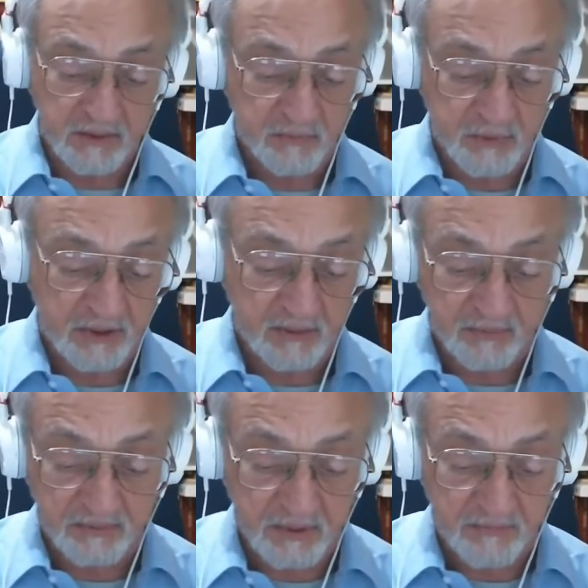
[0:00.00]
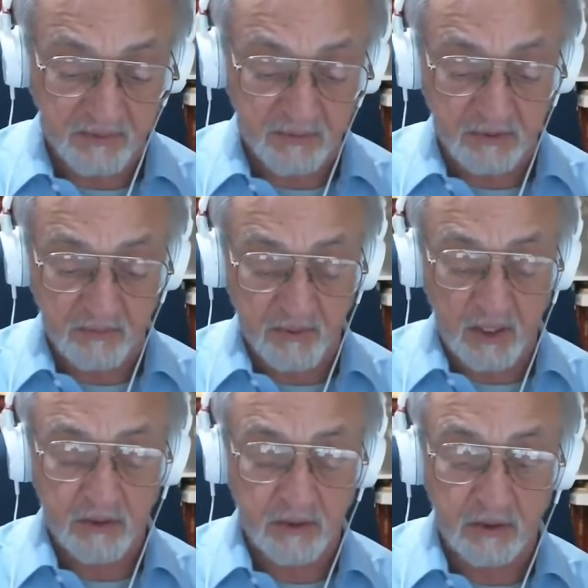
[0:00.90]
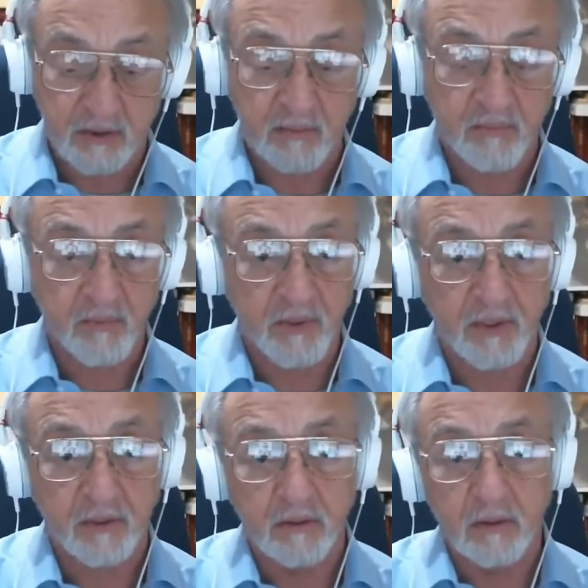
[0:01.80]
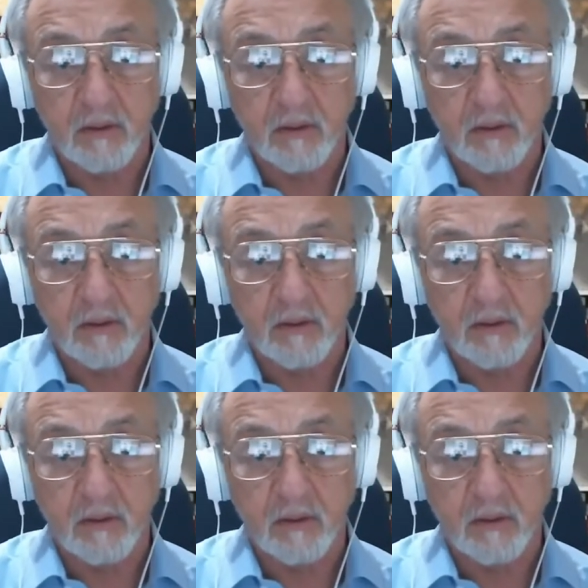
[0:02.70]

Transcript: in a more type of loving, compassionate type of way